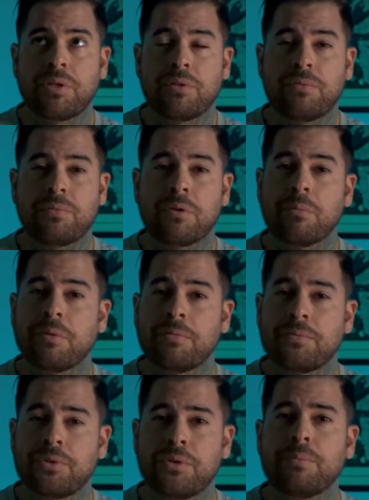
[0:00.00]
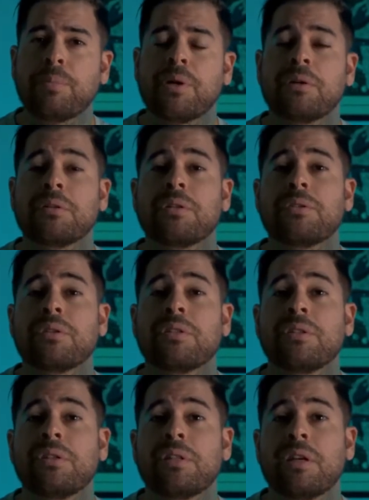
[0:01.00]
the form of 2 partners.
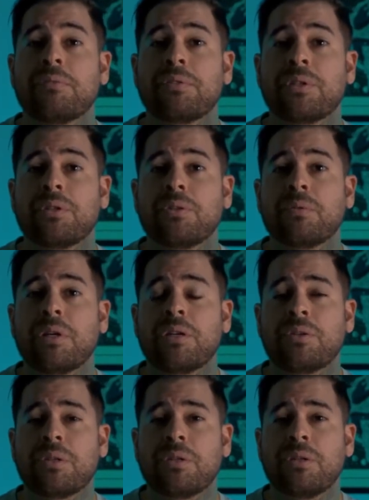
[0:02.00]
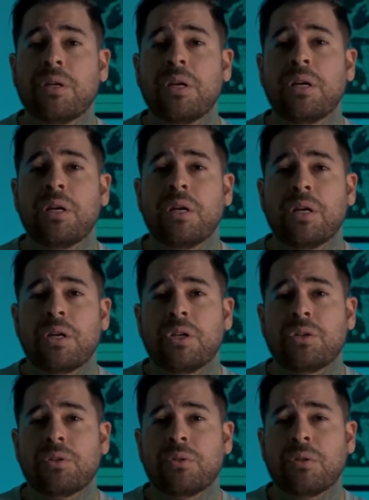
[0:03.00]
It's a love situation
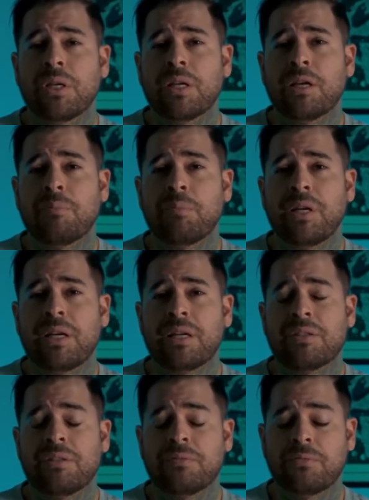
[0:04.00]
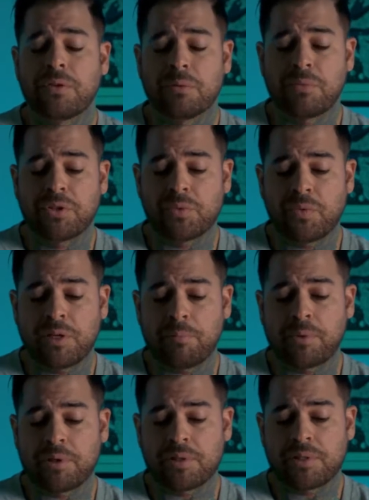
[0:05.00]
showing up as a form as 1
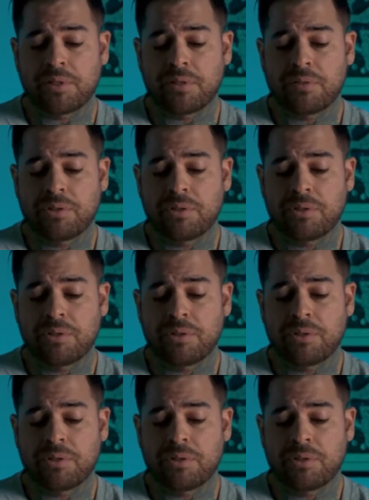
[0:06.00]
person.